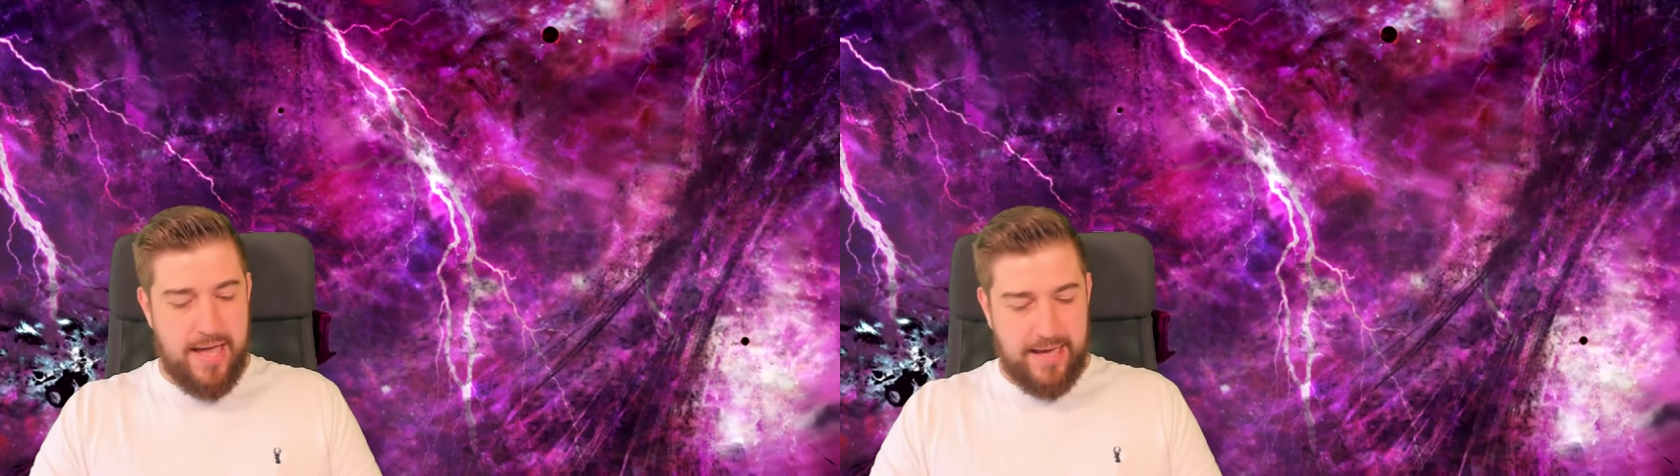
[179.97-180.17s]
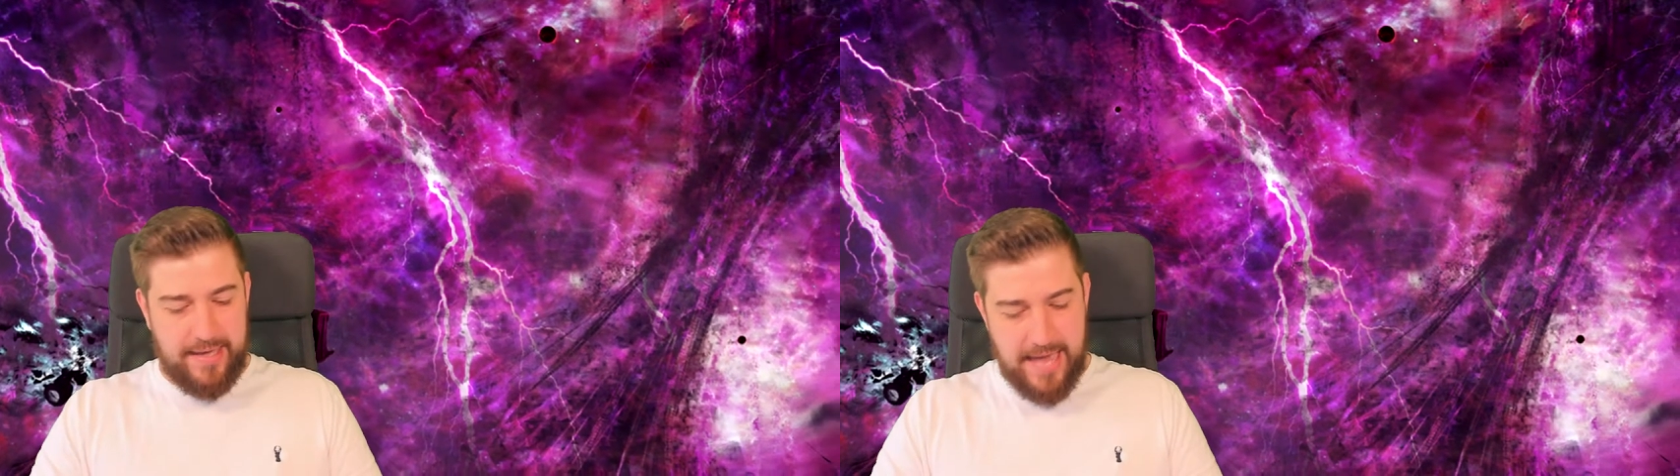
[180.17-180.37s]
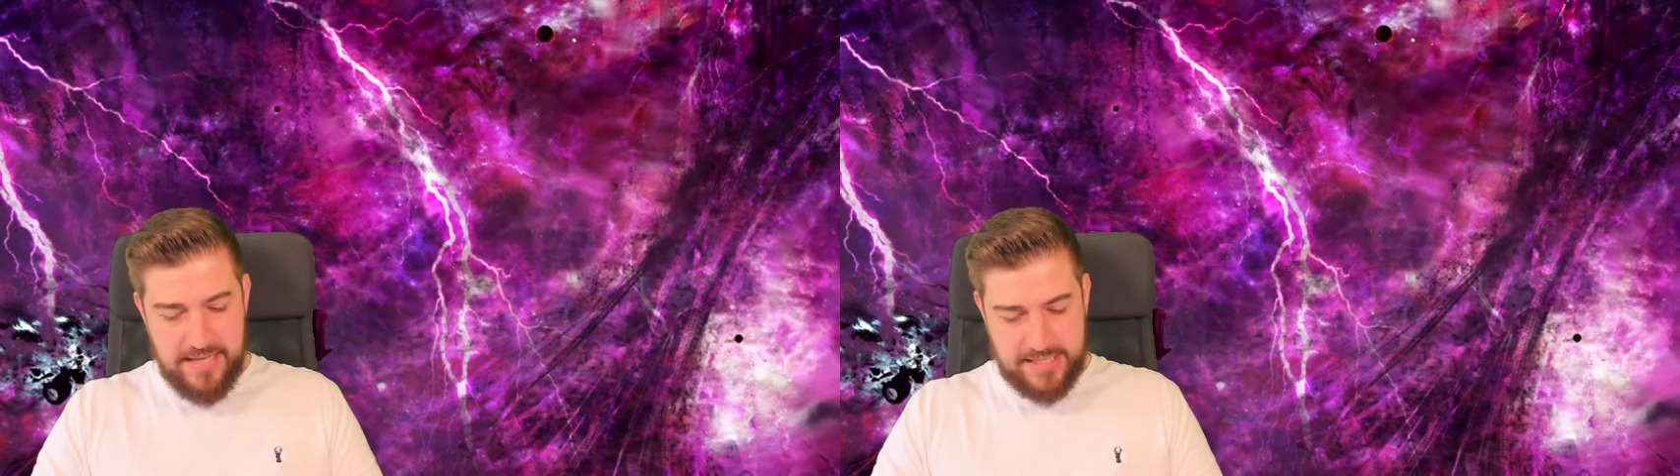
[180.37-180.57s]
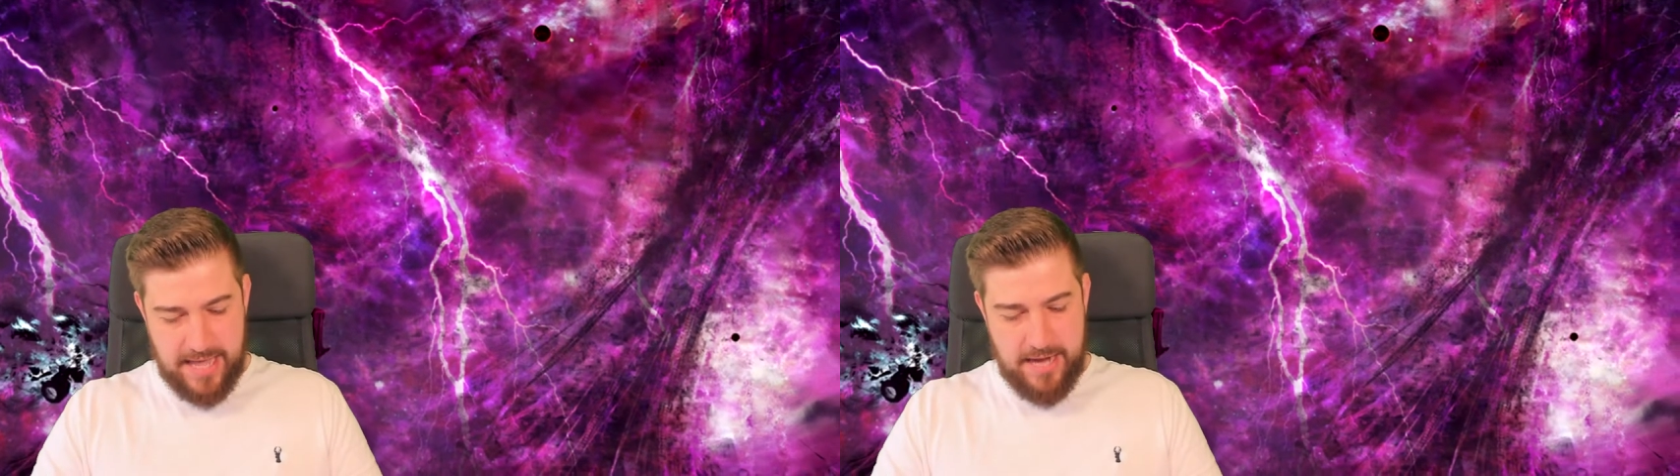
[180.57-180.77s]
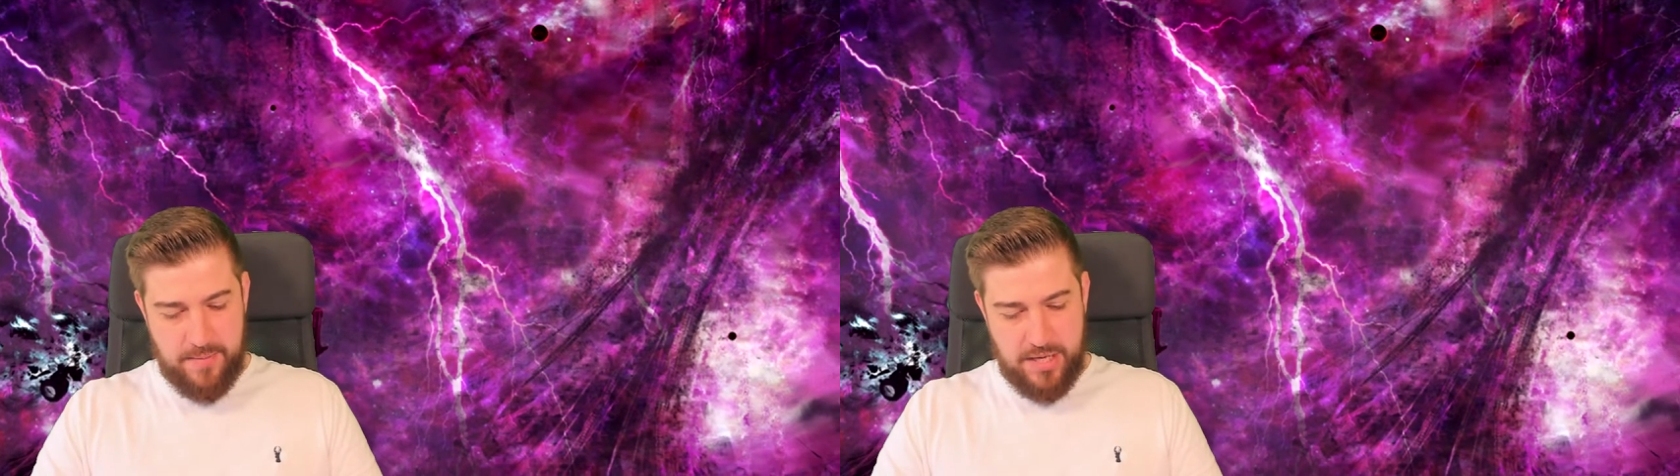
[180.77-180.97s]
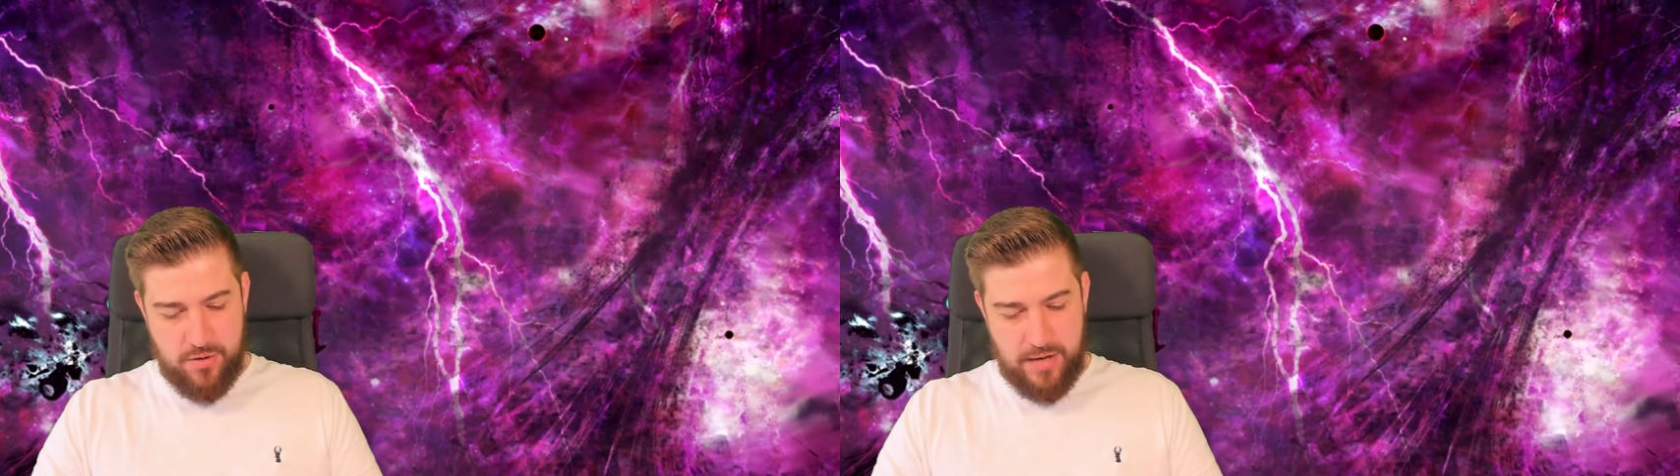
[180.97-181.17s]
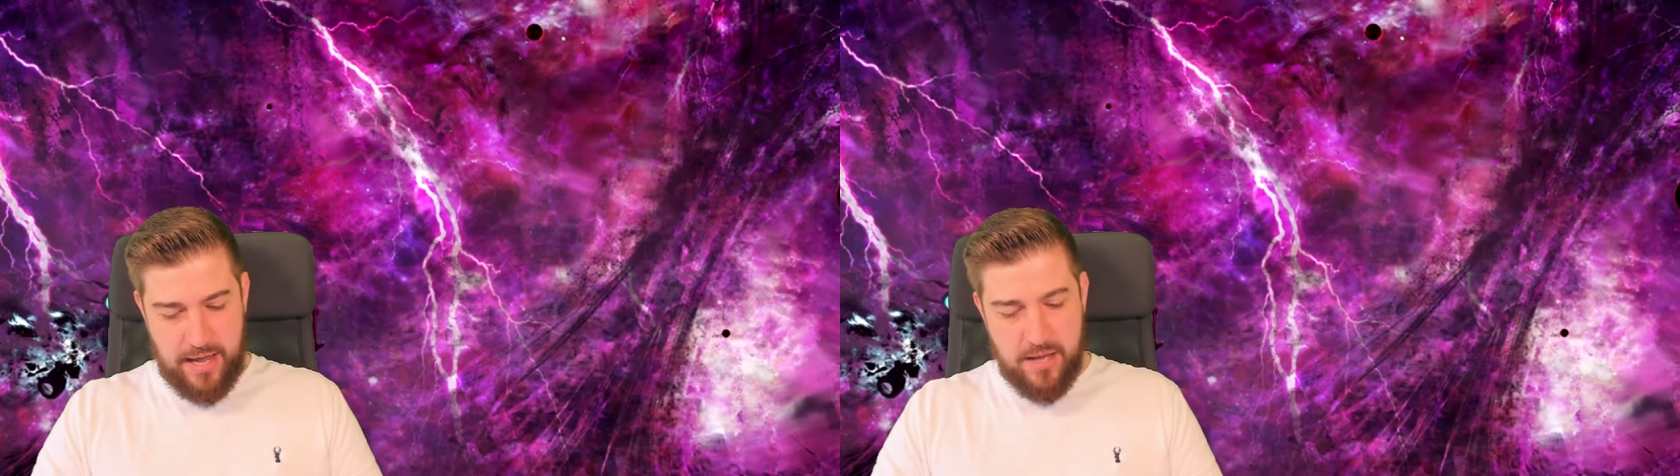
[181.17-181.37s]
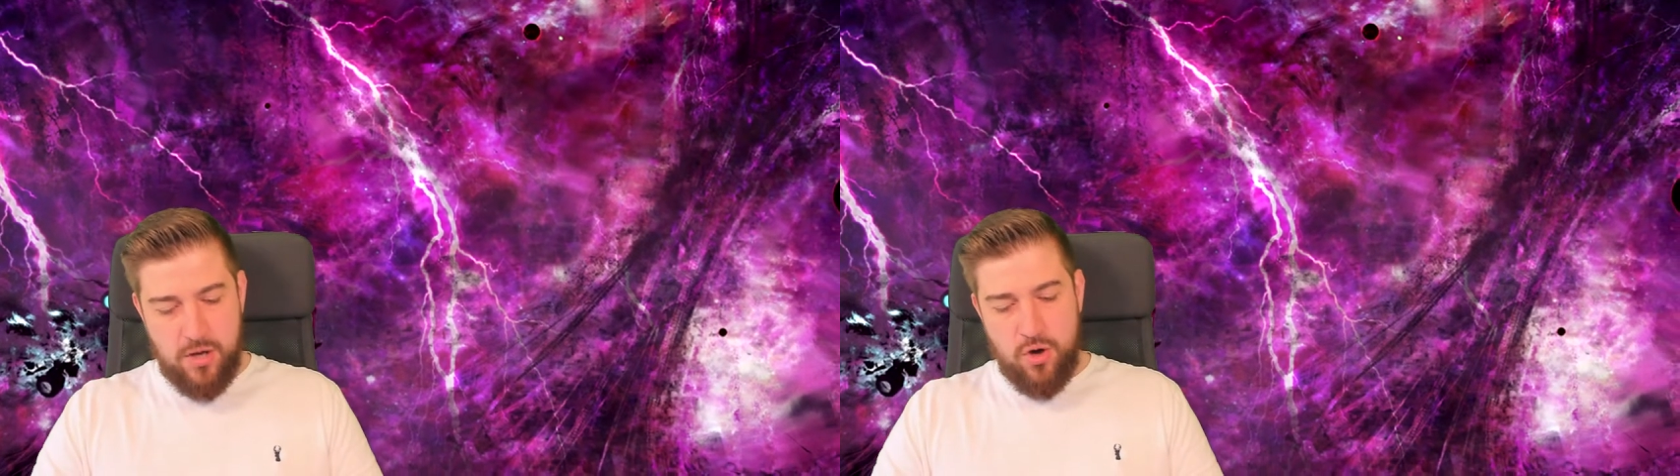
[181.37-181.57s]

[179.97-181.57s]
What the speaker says: against that enemy unit,